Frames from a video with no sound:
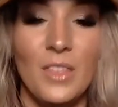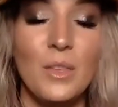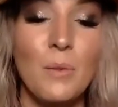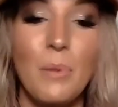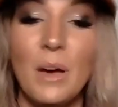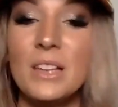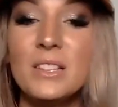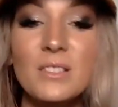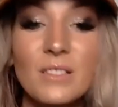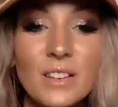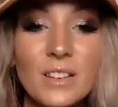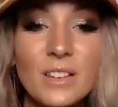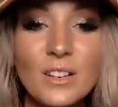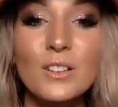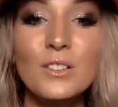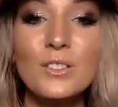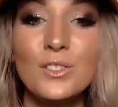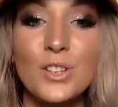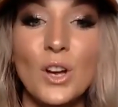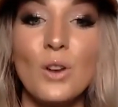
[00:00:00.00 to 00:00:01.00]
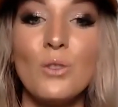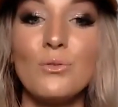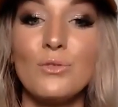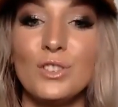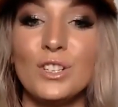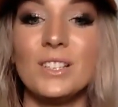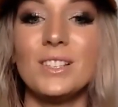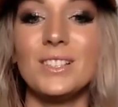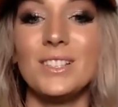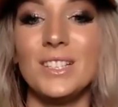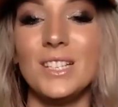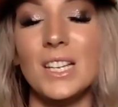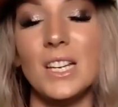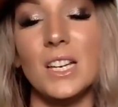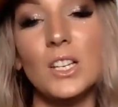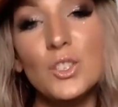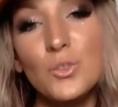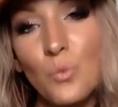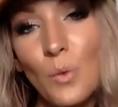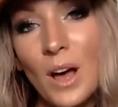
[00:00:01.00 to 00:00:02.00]
The best leaders don't just
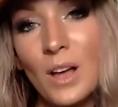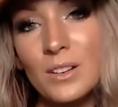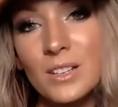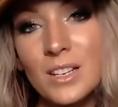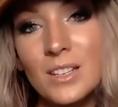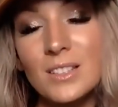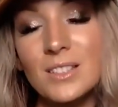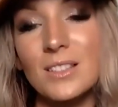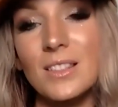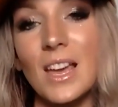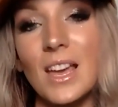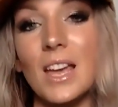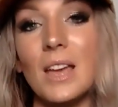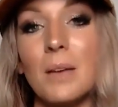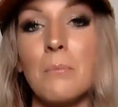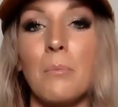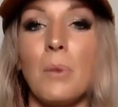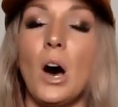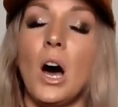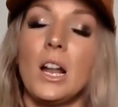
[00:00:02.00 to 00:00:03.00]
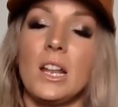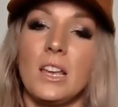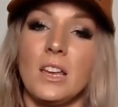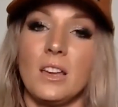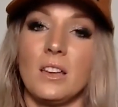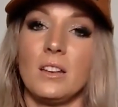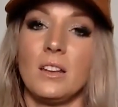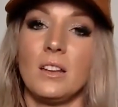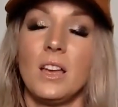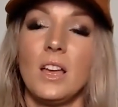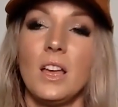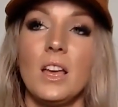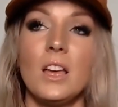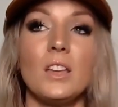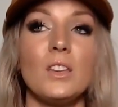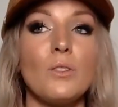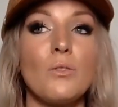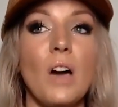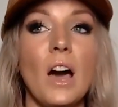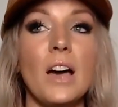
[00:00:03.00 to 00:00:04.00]
teach wellness, they embody it.
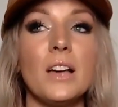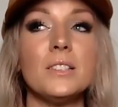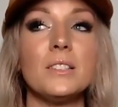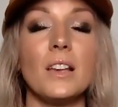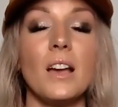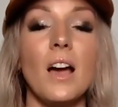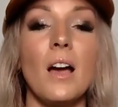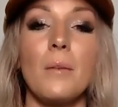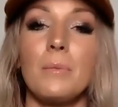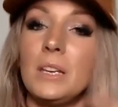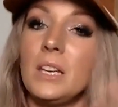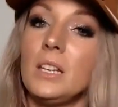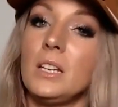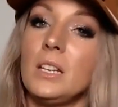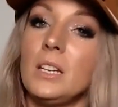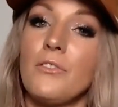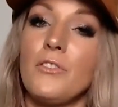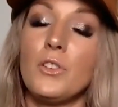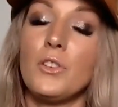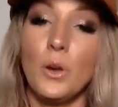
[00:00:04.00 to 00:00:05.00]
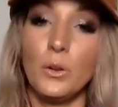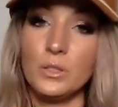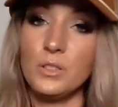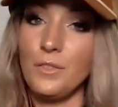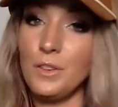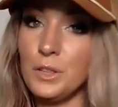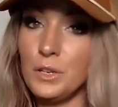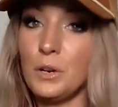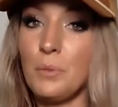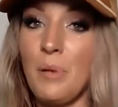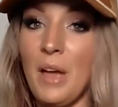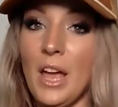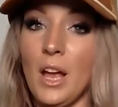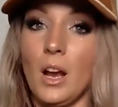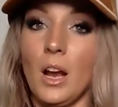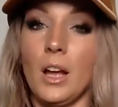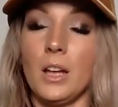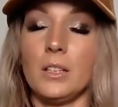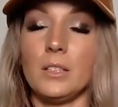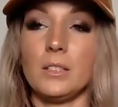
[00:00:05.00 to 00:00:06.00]
You guys, I mean, for those of you that are
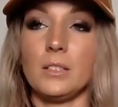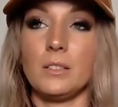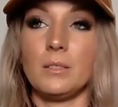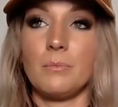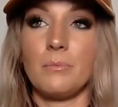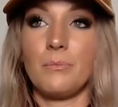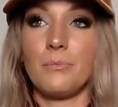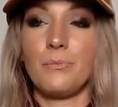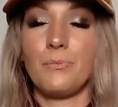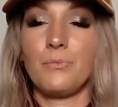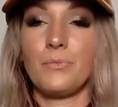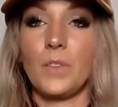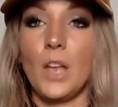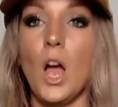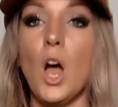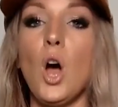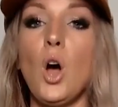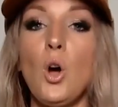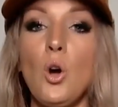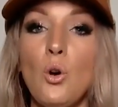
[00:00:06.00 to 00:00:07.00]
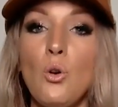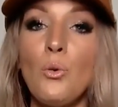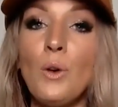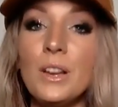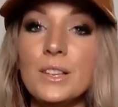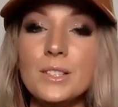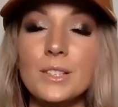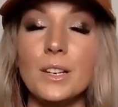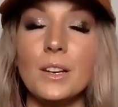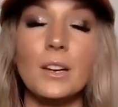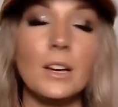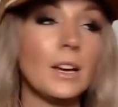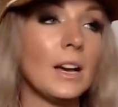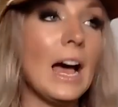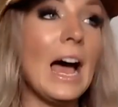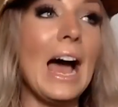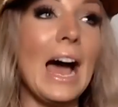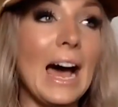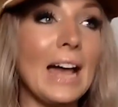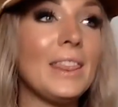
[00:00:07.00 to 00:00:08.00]
parents, who has
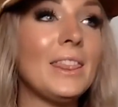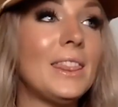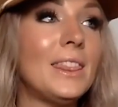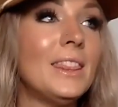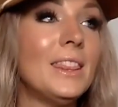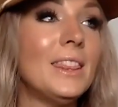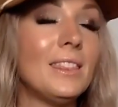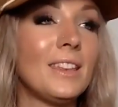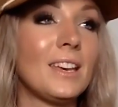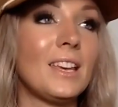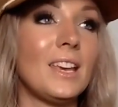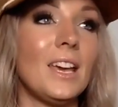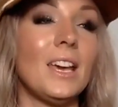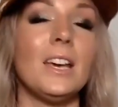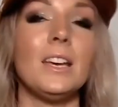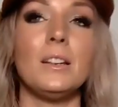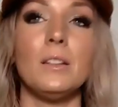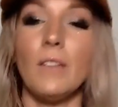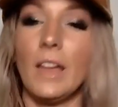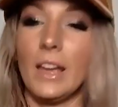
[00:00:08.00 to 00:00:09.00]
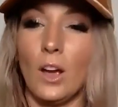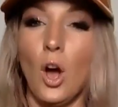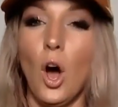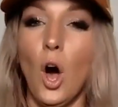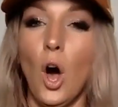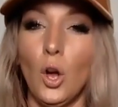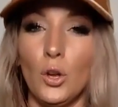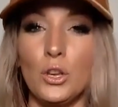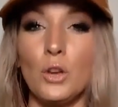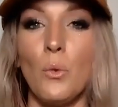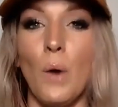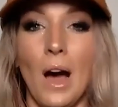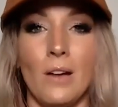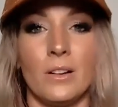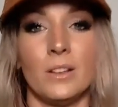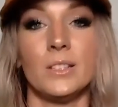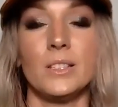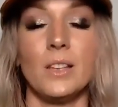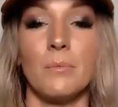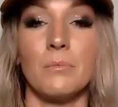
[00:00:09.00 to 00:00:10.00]
had the kid like call you
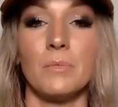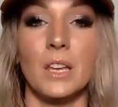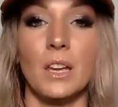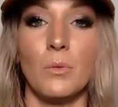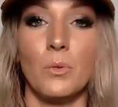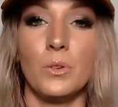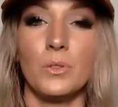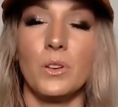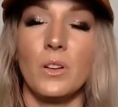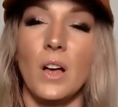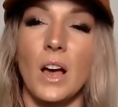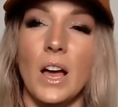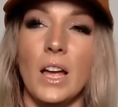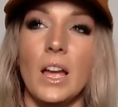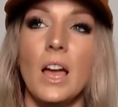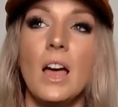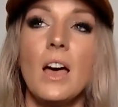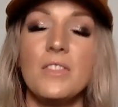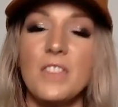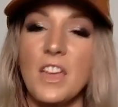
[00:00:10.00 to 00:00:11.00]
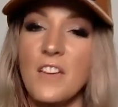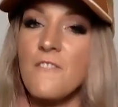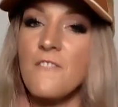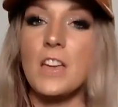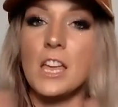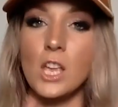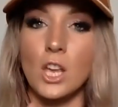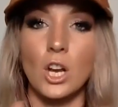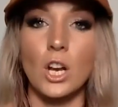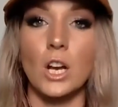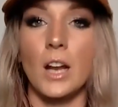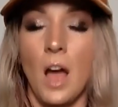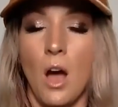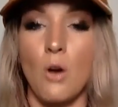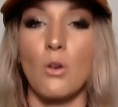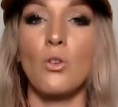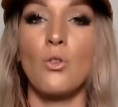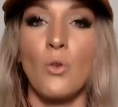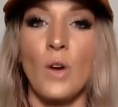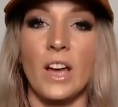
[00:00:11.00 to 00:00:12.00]
out on something where they're like, they figure it
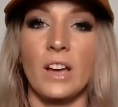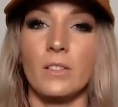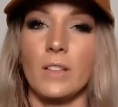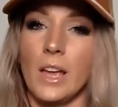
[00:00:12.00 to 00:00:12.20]
out quick.